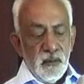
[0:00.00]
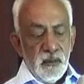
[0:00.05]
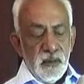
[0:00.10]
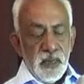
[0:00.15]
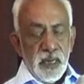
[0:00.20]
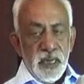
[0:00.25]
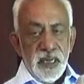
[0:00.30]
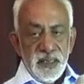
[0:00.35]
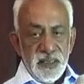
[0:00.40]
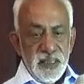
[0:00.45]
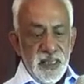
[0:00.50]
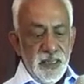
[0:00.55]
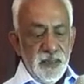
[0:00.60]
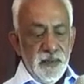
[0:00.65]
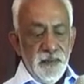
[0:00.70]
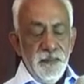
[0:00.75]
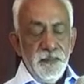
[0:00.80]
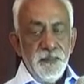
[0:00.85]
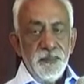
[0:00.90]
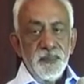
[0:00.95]
And
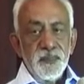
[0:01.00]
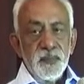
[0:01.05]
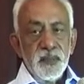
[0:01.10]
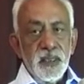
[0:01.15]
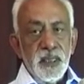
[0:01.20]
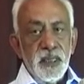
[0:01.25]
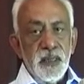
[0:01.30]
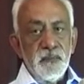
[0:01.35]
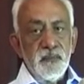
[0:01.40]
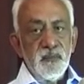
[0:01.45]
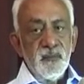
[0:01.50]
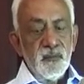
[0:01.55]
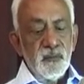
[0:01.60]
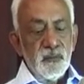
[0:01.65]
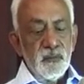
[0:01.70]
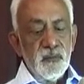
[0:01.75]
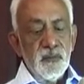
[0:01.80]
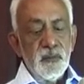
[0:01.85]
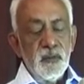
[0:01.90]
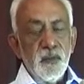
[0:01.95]
then comes
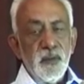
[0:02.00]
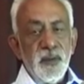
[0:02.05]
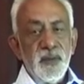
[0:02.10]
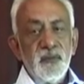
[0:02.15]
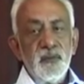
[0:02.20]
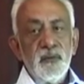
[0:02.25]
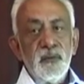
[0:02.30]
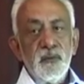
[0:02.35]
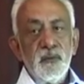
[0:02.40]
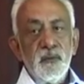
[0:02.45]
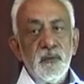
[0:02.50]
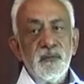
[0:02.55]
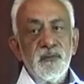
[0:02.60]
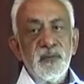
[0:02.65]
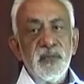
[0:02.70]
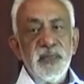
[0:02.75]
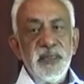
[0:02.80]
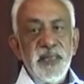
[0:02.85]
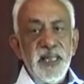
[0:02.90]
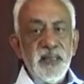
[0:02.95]
the question of
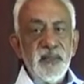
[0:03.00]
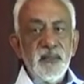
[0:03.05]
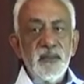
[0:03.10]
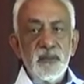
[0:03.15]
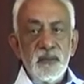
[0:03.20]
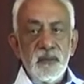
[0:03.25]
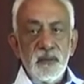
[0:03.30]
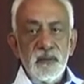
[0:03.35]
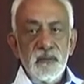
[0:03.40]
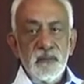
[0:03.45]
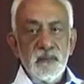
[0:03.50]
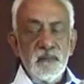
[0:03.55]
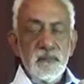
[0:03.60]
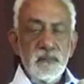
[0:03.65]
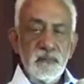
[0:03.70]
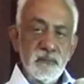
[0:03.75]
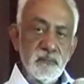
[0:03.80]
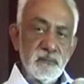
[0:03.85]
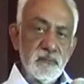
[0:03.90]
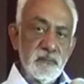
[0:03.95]
the 10th
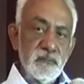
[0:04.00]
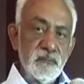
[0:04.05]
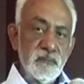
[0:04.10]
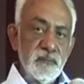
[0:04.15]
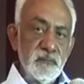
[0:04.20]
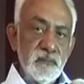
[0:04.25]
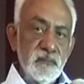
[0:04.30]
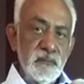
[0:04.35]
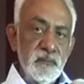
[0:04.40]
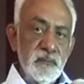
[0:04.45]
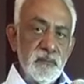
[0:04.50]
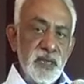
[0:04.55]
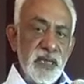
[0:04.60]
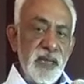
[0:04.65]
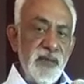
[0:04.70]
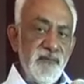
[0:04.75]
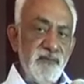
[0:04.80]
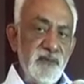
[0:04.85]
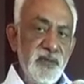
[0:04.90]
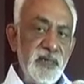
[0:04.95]

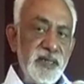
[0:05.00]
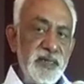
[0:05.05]
every